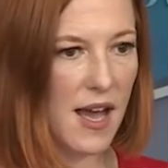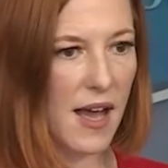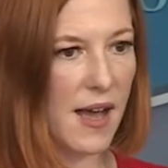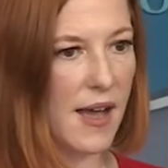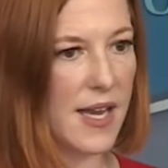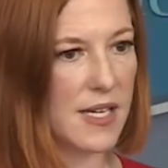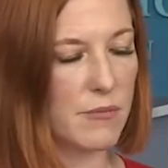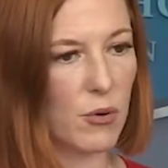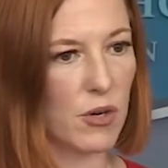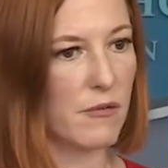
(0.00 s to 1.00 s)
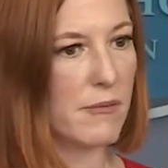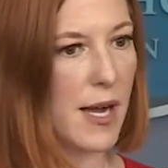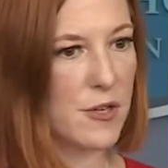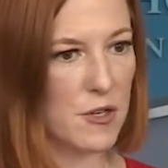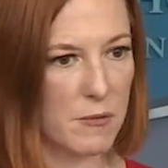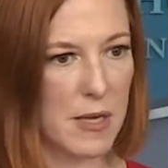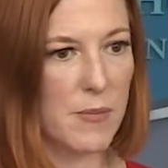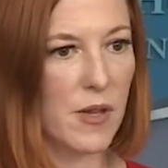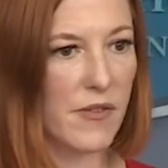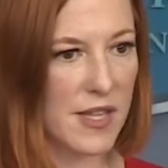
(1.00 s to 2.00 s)
and an important reminder to
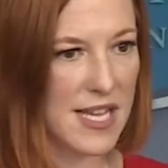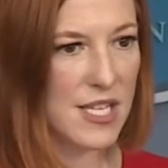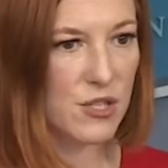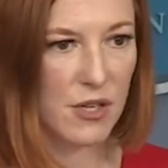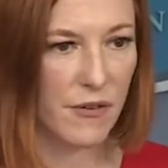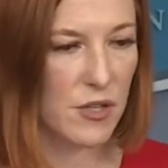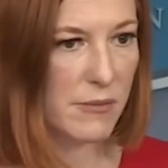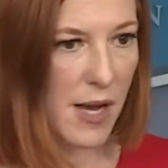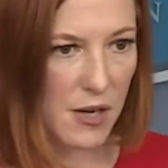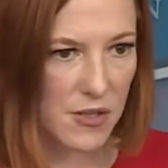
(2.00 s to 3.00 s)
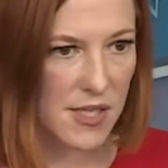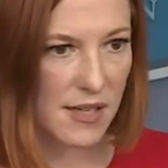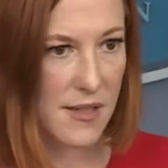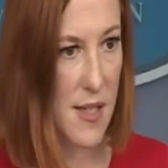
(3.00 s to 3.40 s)
people of the history of our democracy in this